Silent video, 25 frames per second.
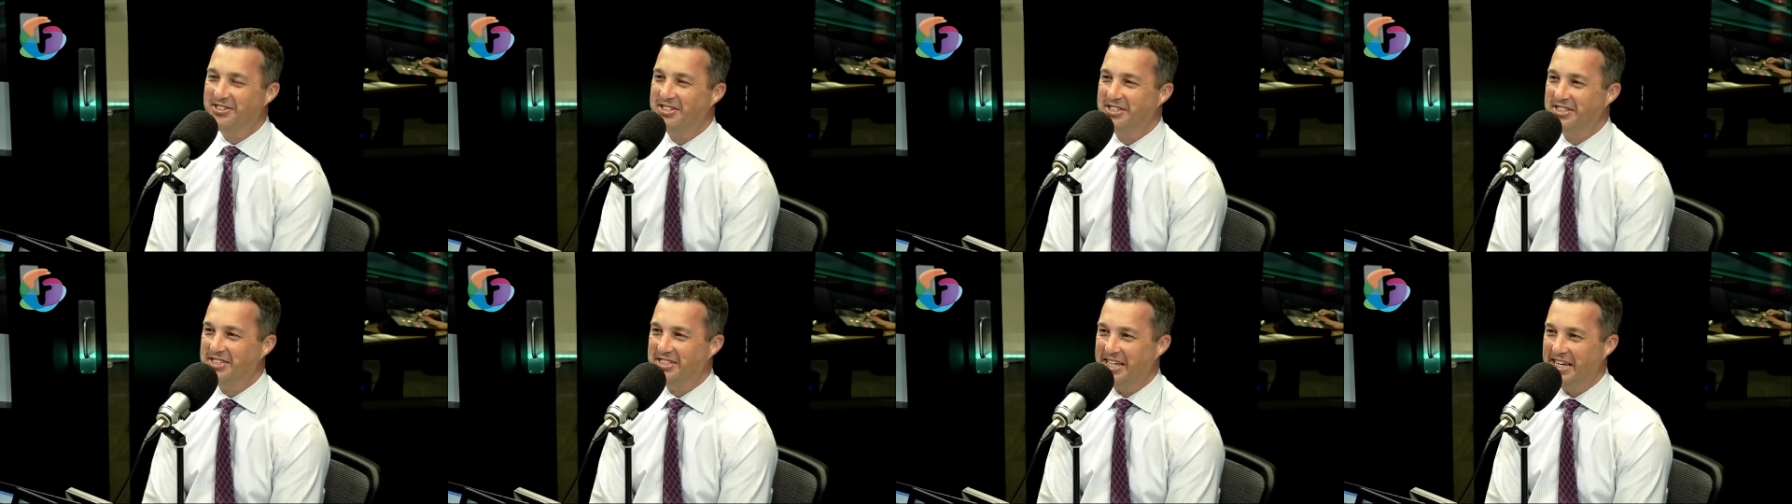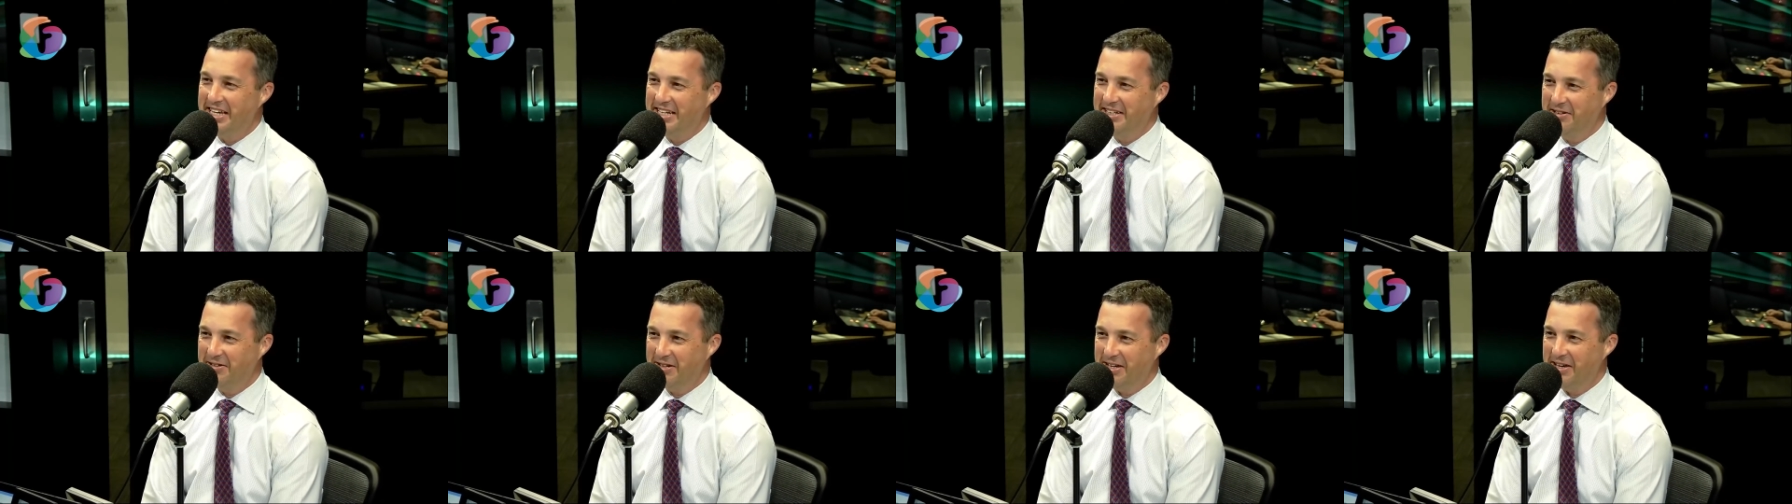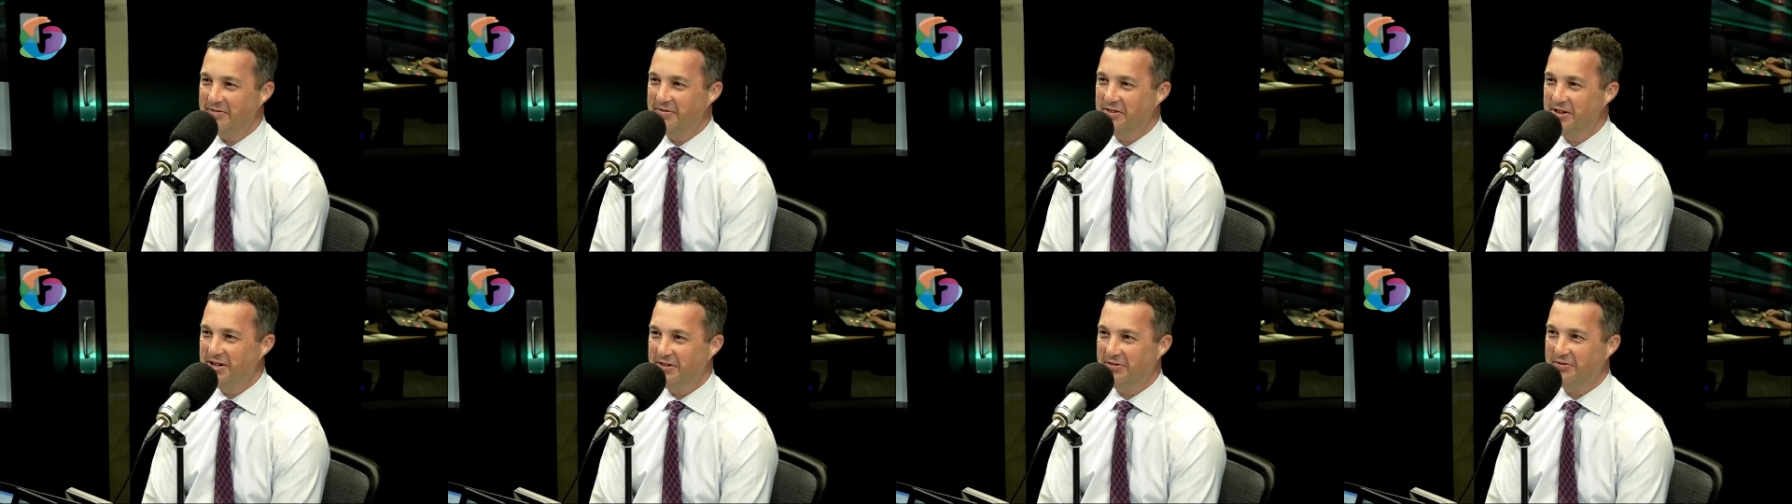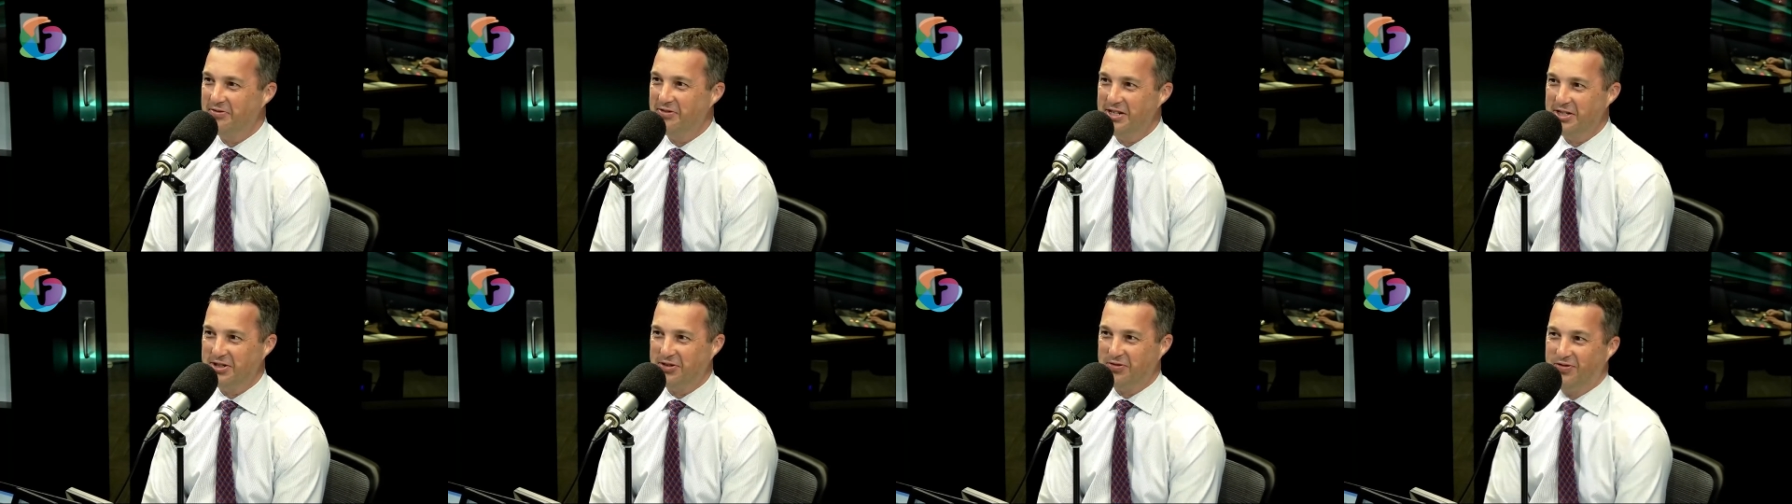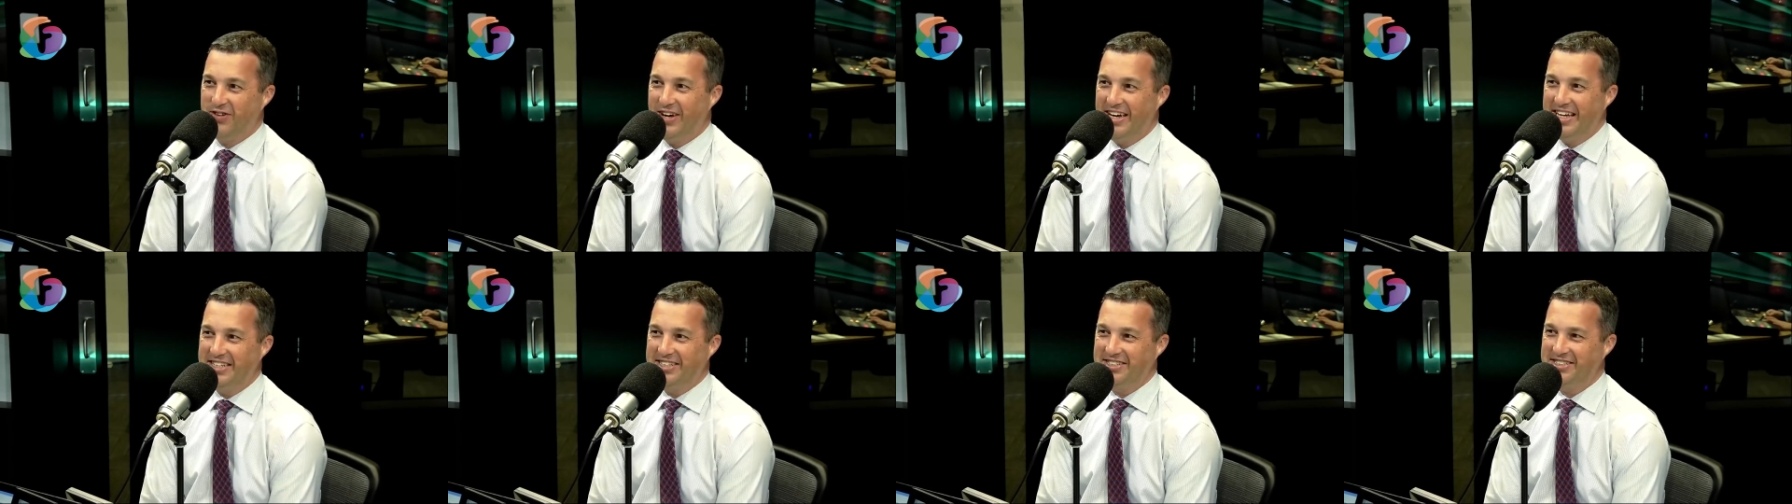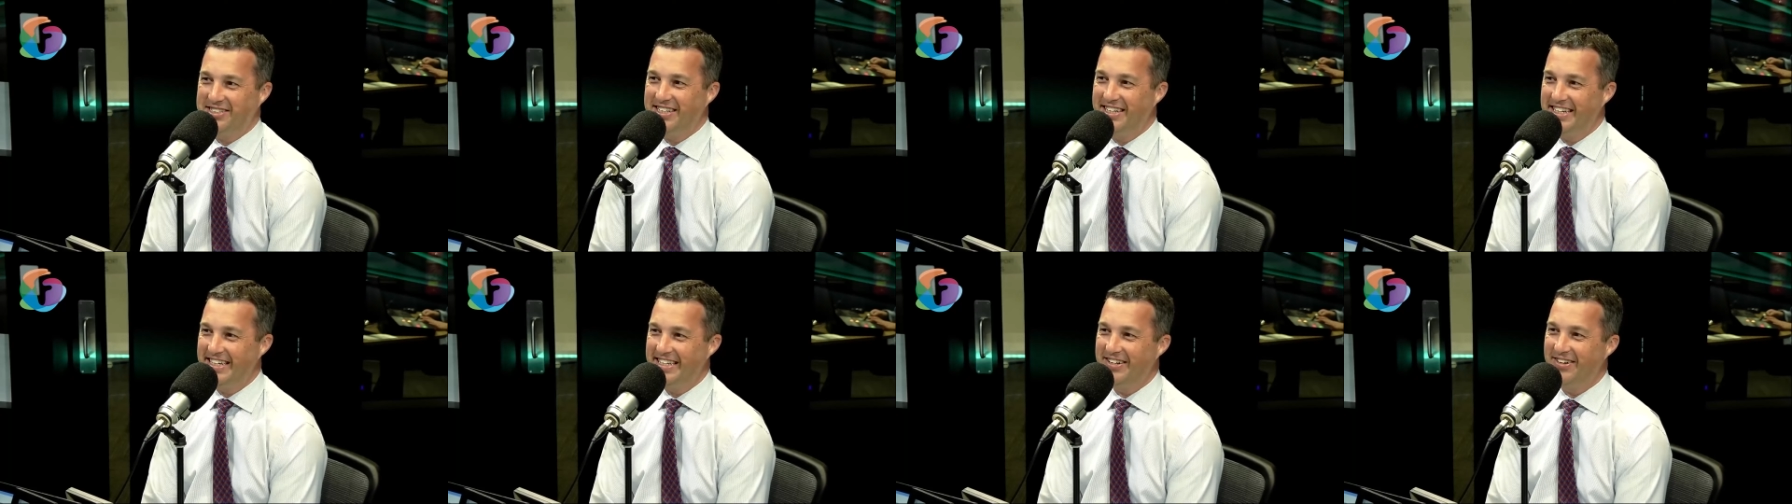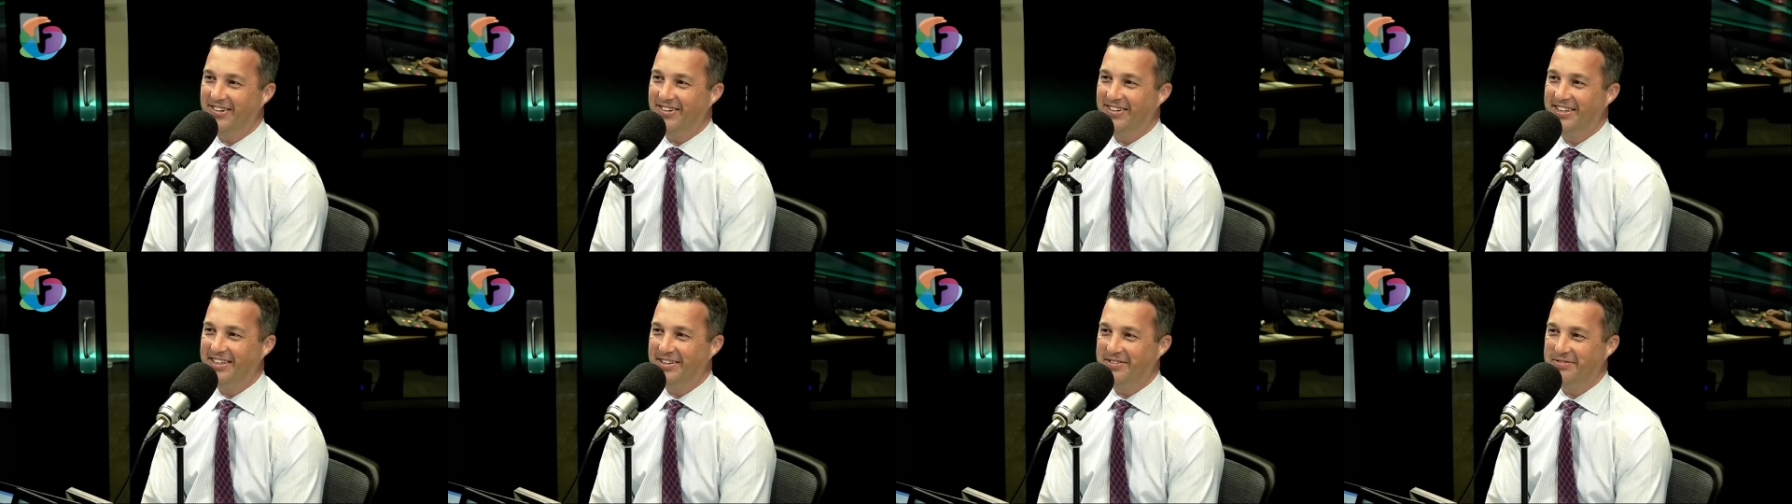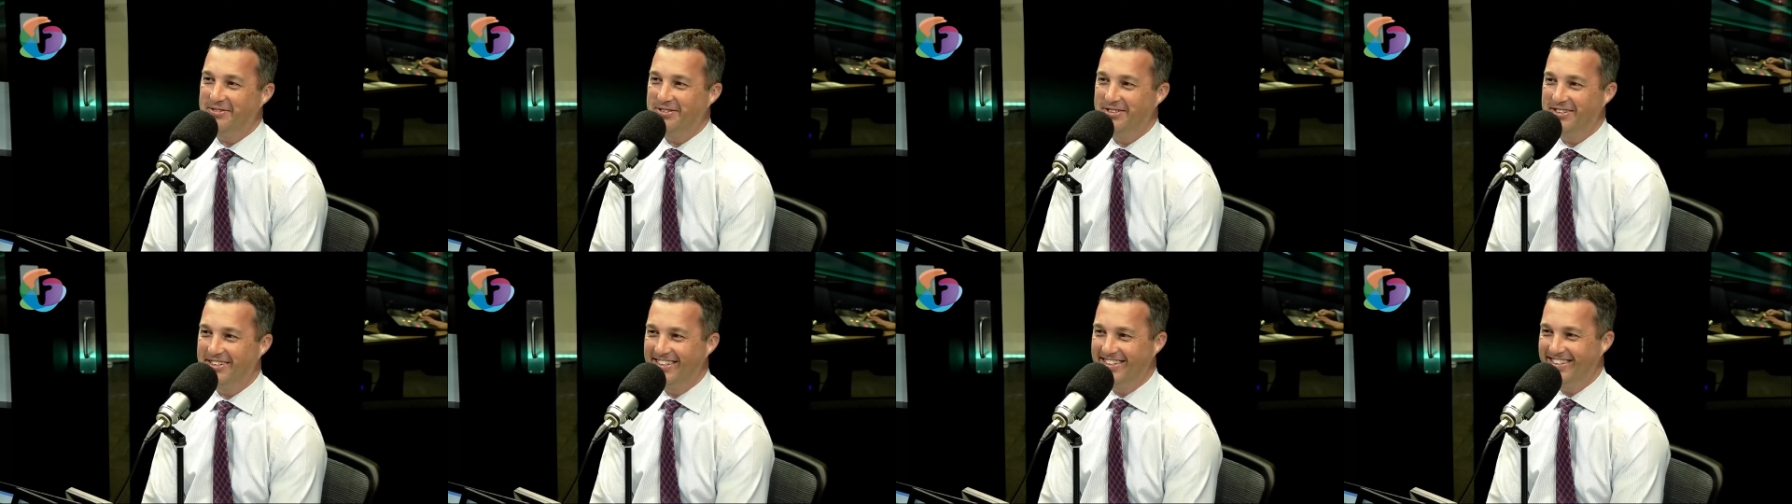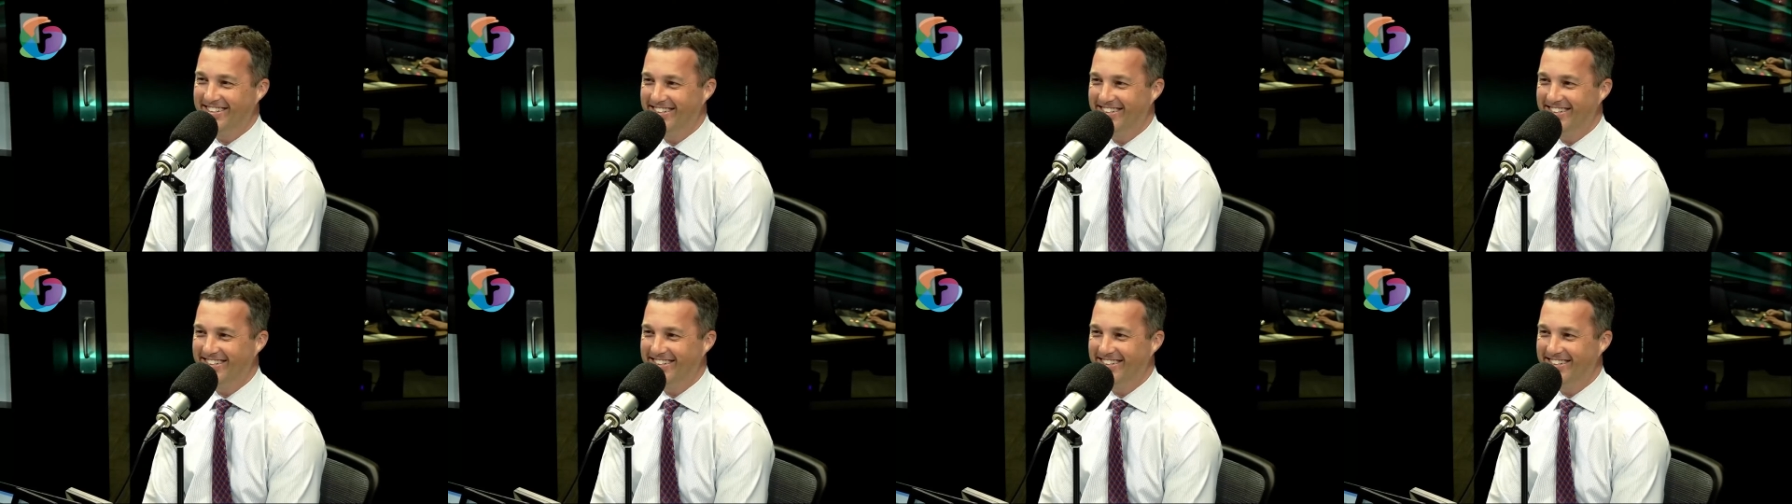the scene looking very fresh faced in Hollywood.